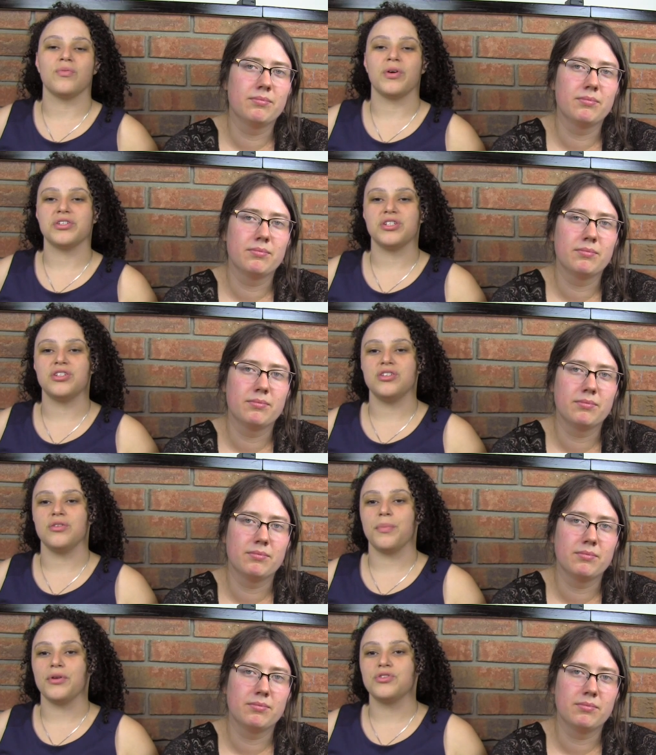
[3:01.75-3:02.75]
Speaker 1: on what she should
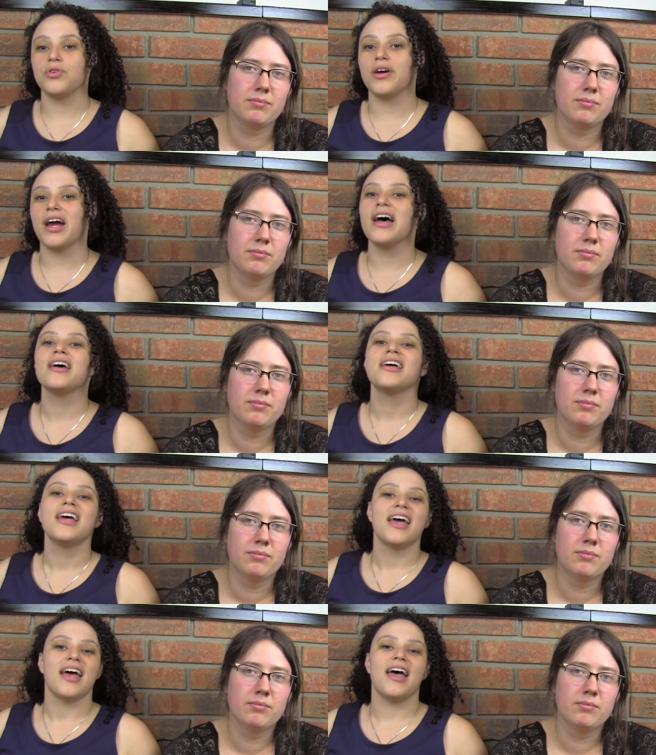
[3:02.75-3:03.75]
do about Jorah,
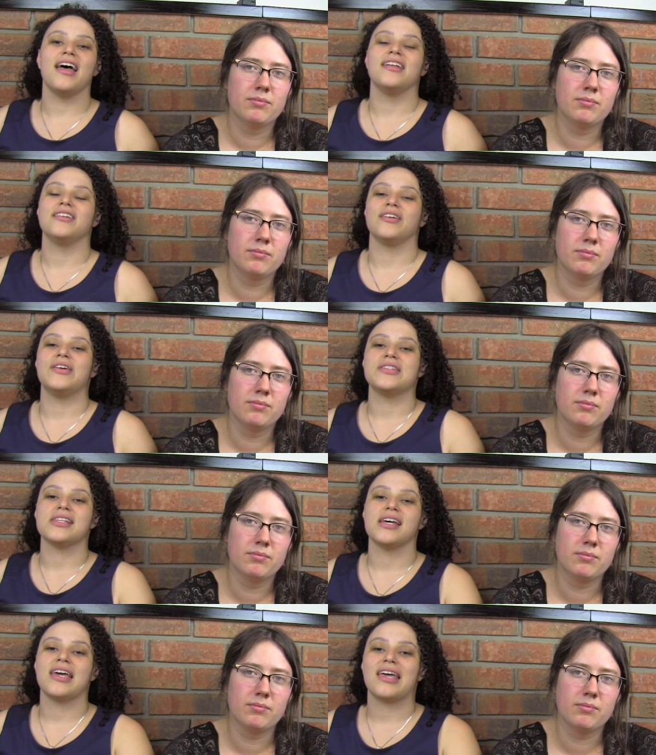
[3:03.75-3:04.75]
and
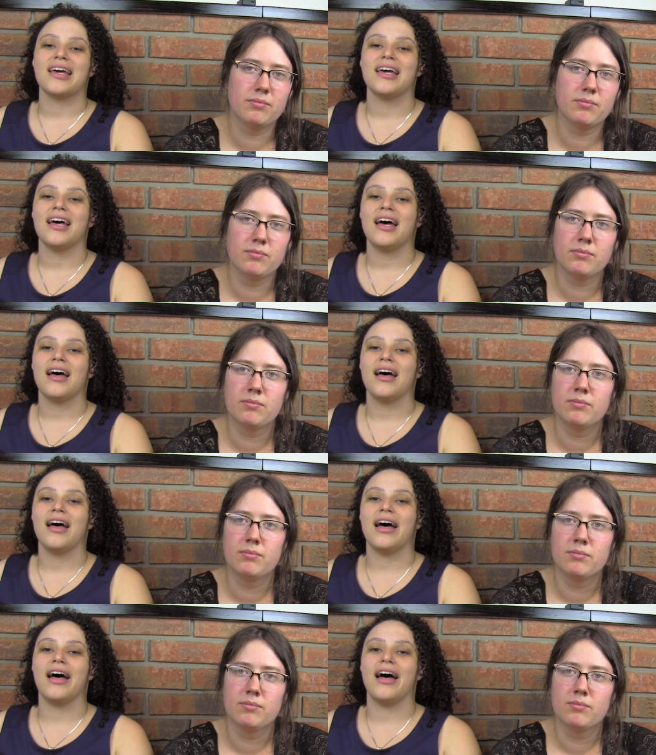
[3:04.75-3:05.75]
Tyrion's like,
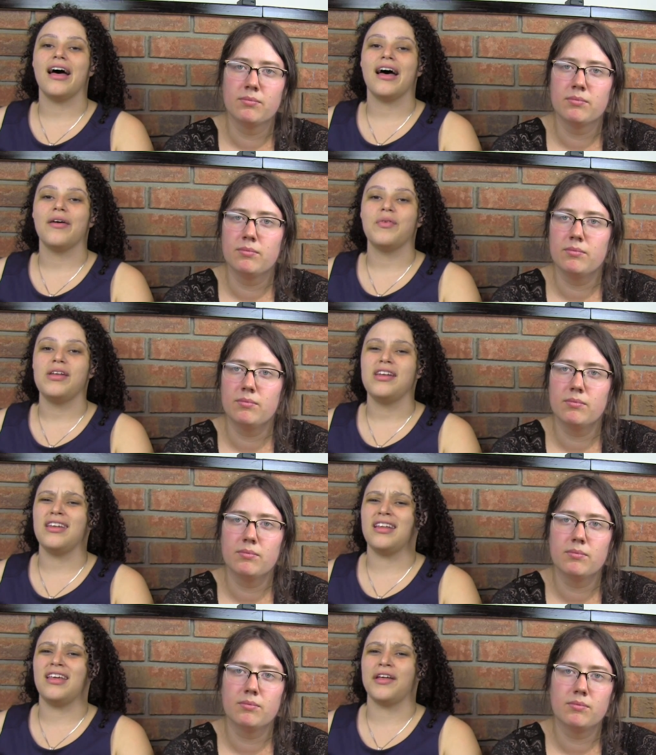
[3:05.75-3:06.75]
uh, I
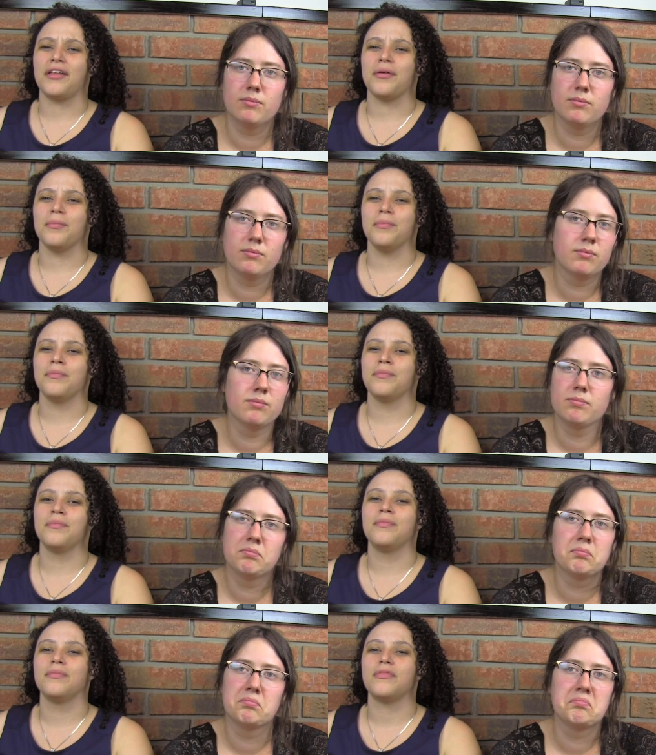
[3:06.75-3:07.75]
wouldn't kill him.
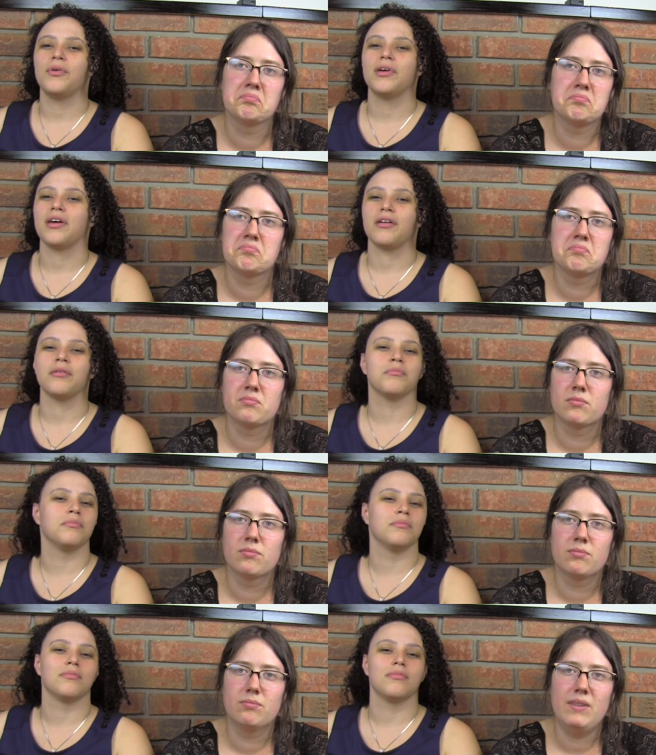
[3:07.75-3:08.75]
Don't kill him.
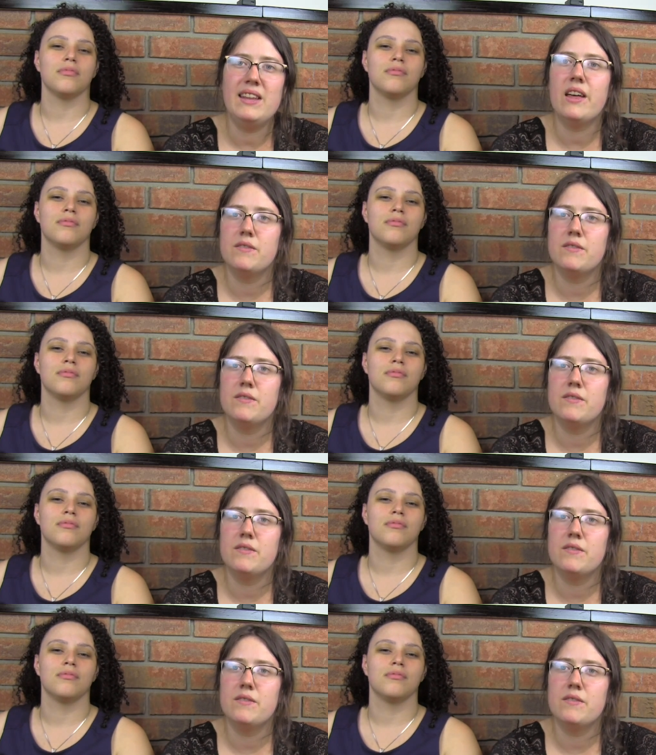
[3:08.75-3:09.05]
He